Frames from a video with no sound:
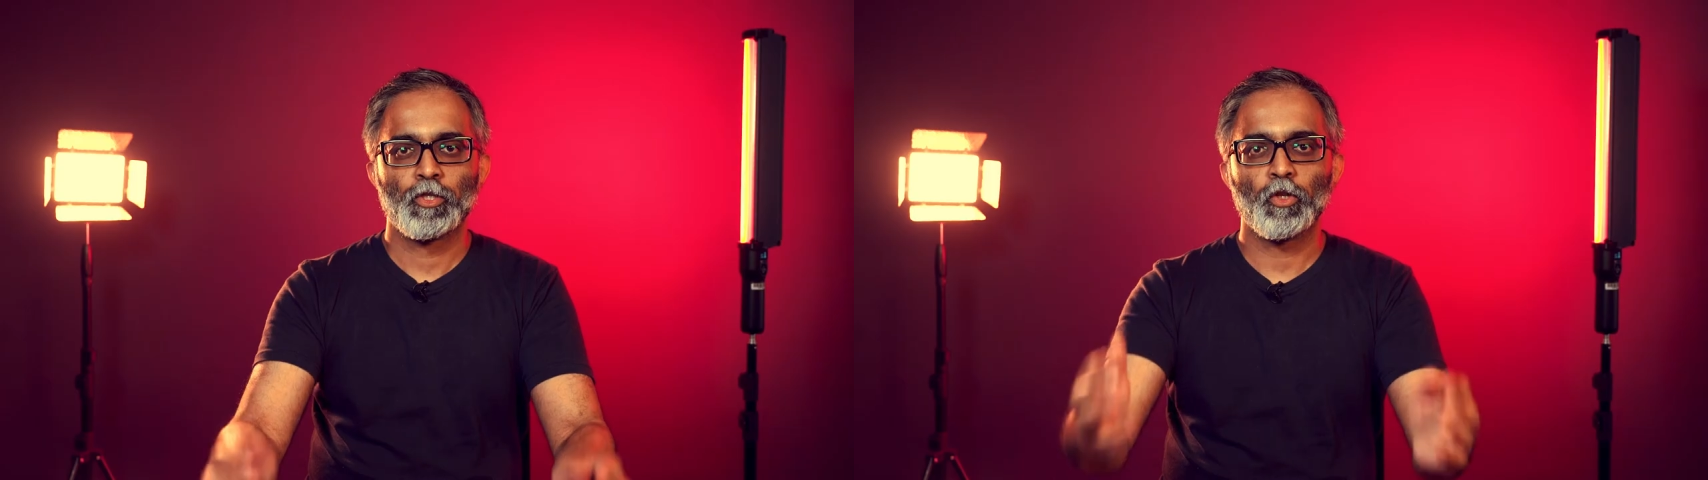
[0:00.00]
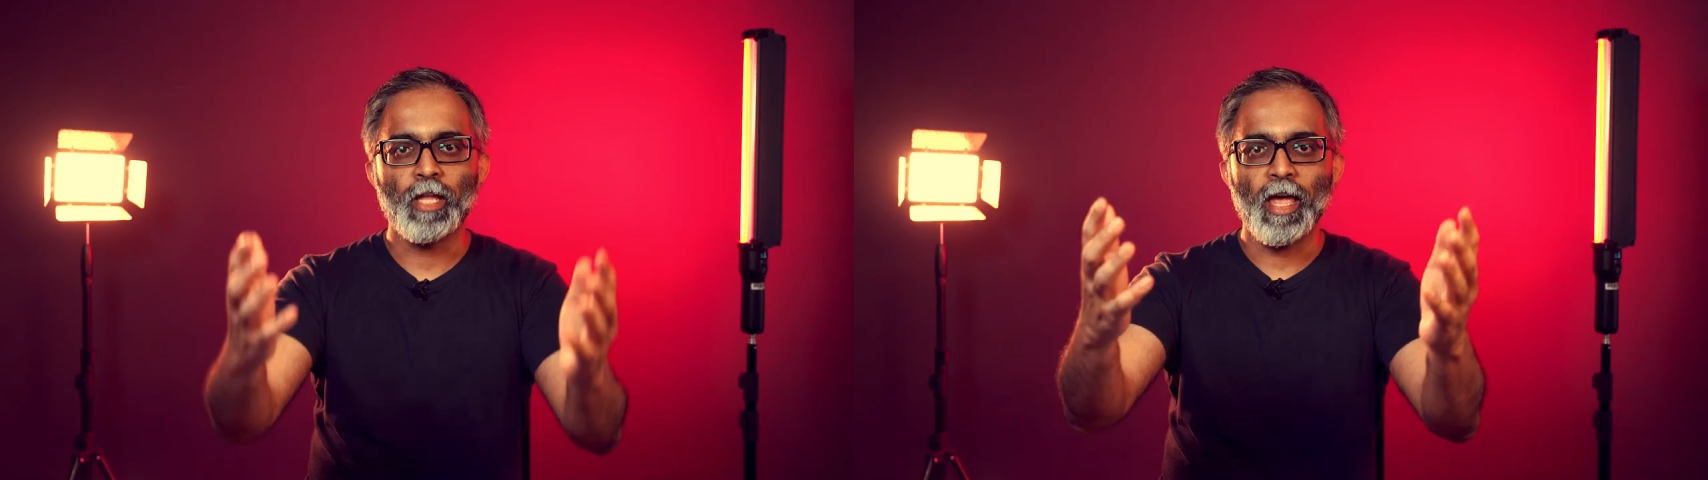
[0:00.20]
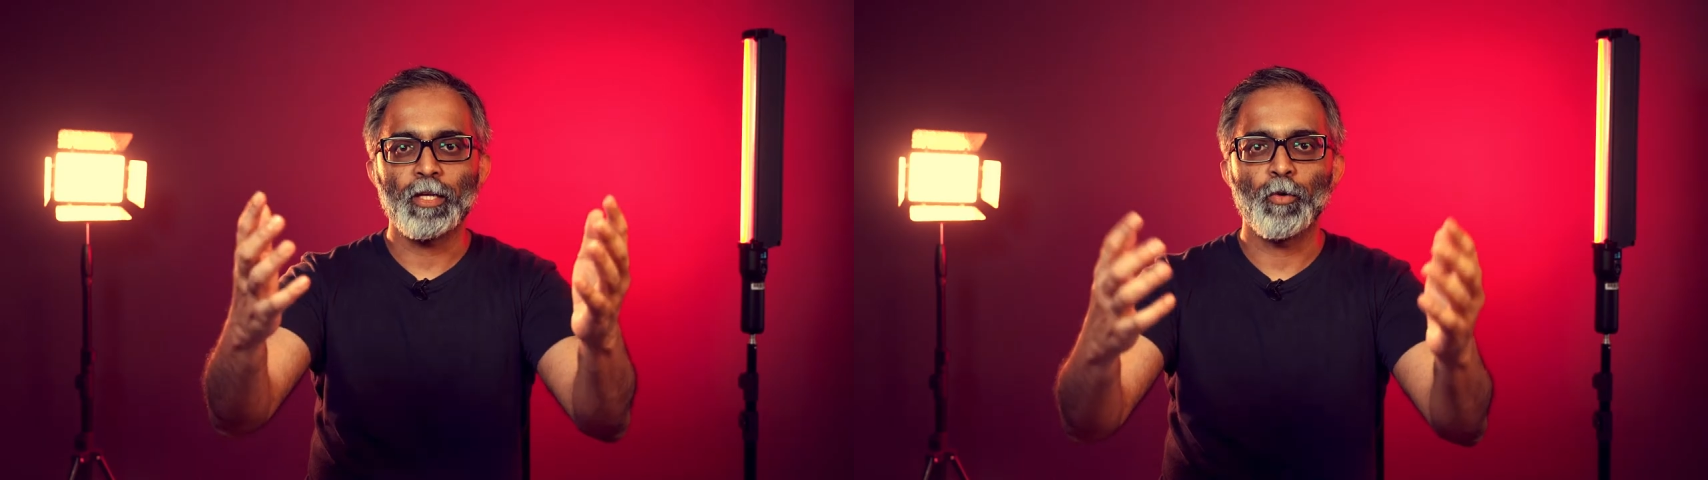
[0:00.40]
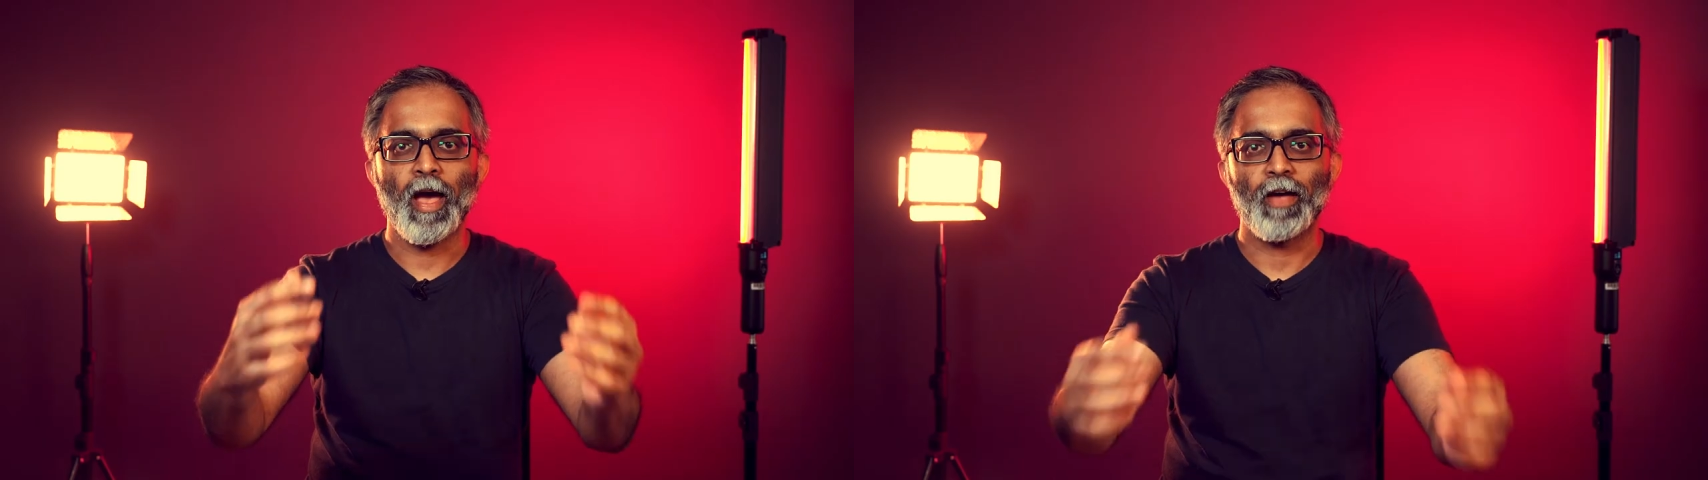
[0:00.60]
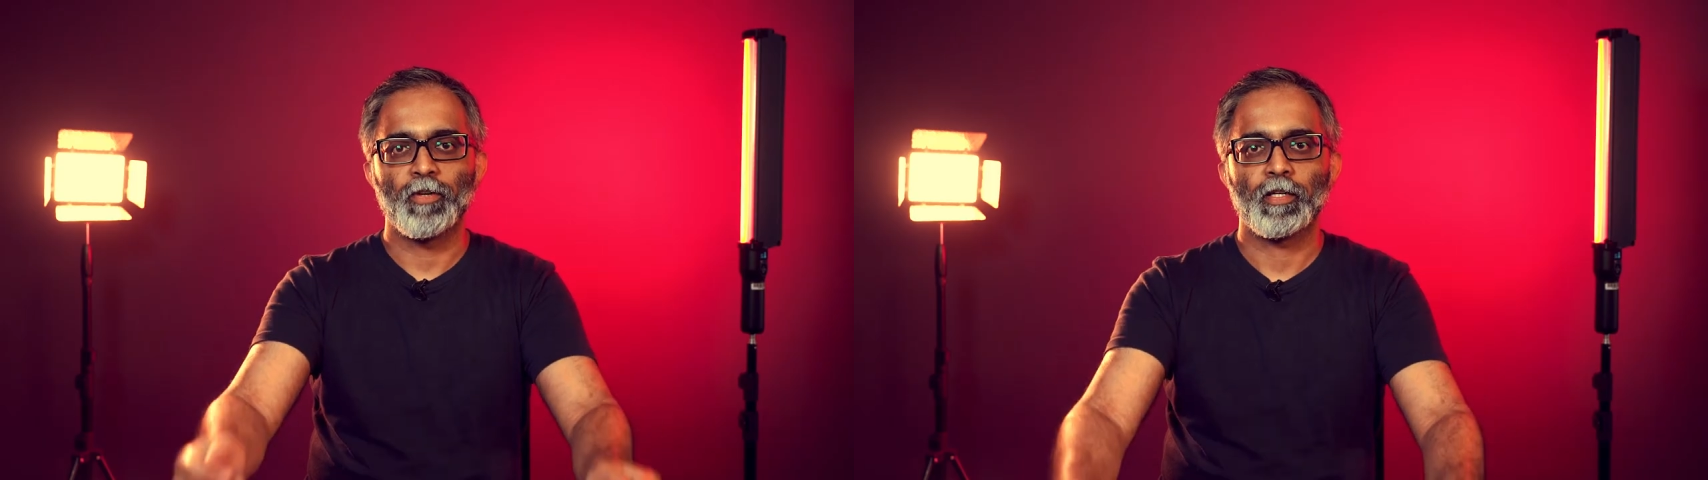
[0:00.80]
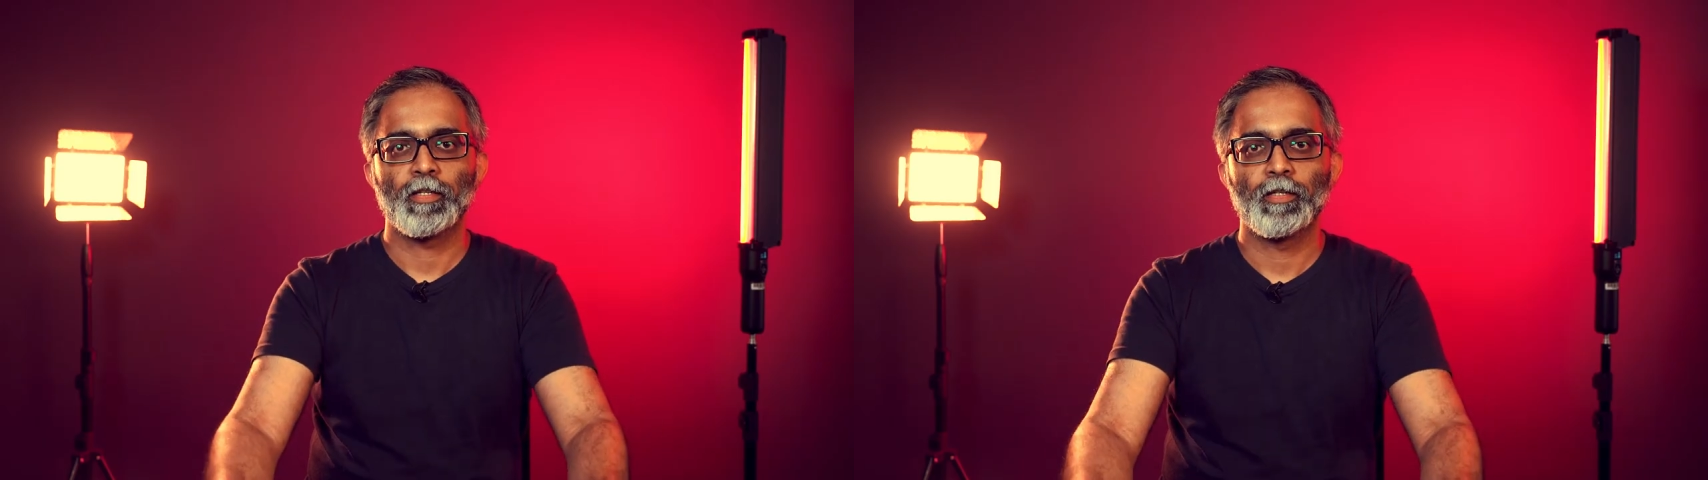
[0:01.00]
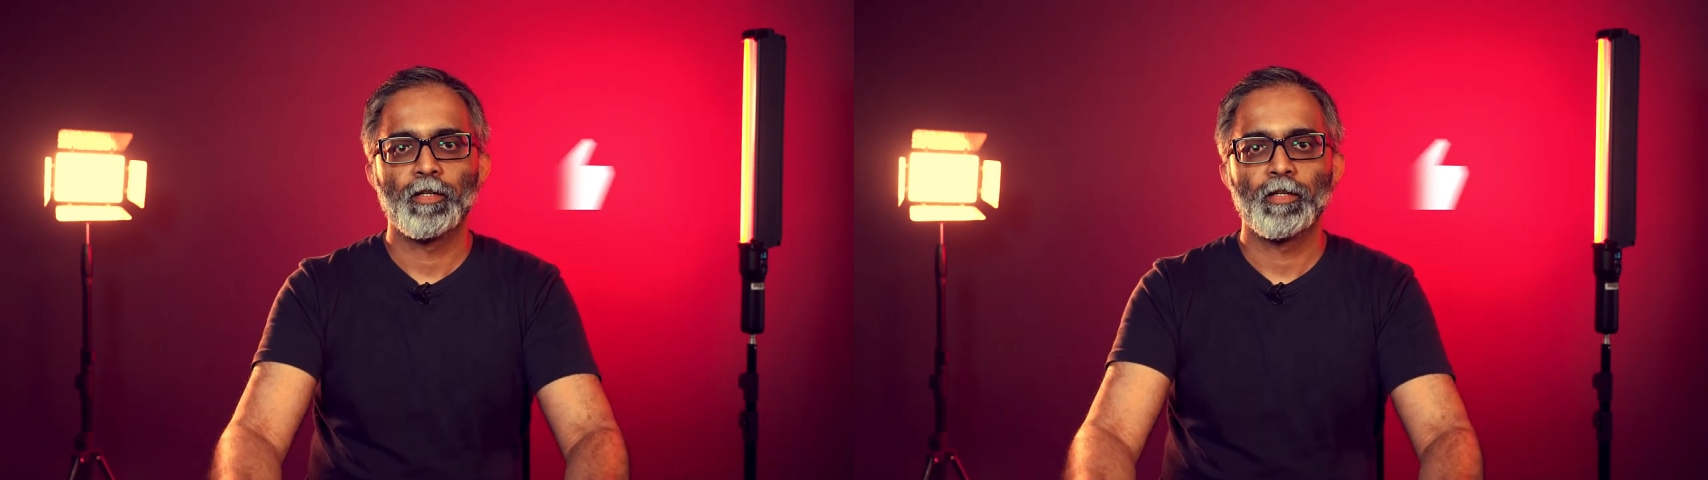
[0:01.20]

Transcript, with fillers: So there you have it